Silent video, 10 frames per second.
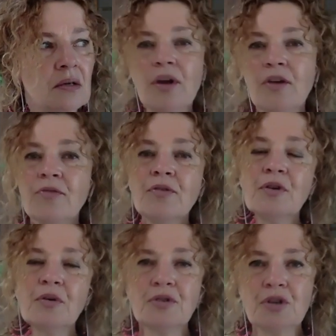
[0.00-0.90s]
If
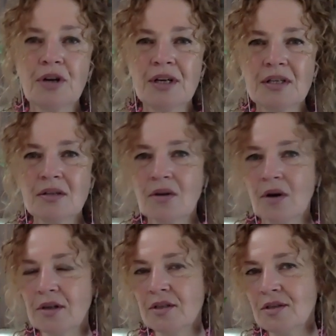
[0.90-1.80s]
future is
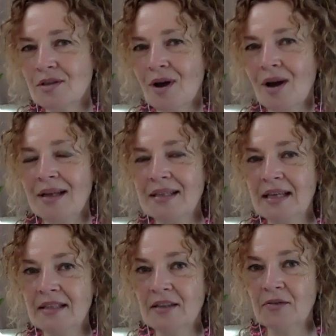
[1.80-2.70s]
not solid
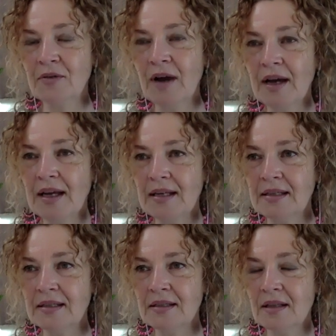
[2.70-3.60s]
and
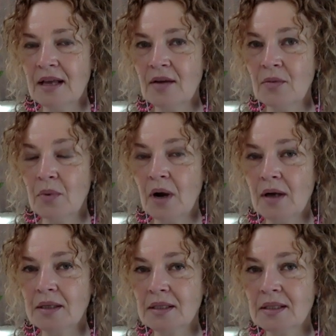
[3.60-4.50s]
defined, then what?
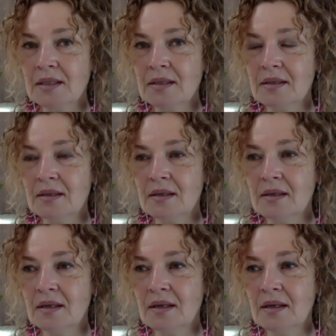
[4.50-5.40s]

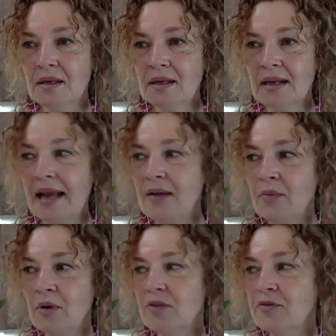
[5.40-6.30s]
Like,
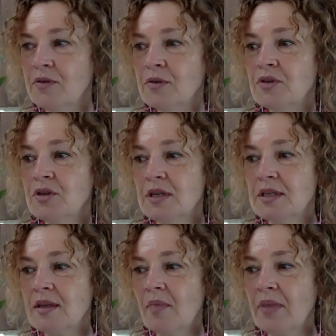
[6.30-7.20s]
what if future is
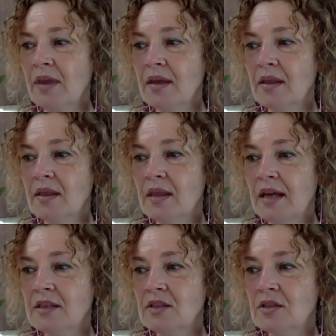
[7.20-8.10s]
something
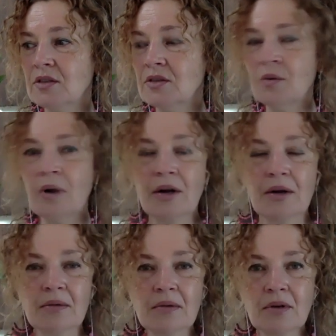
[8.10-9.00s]
that you are
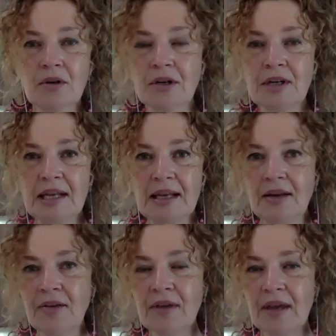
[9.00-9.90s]
currently
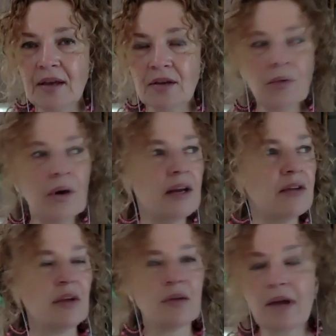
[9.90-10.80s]
living? You are
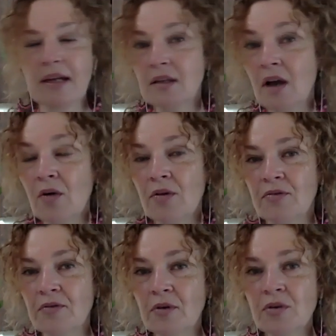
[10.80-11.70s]
living right now the
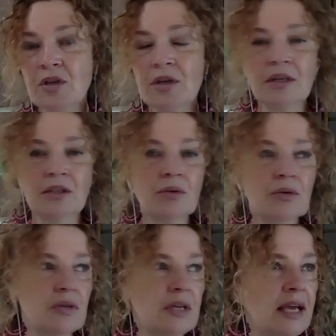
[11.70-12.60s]
future that you
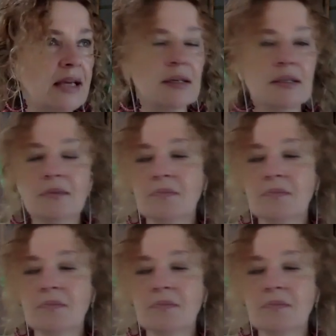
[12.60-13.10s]
created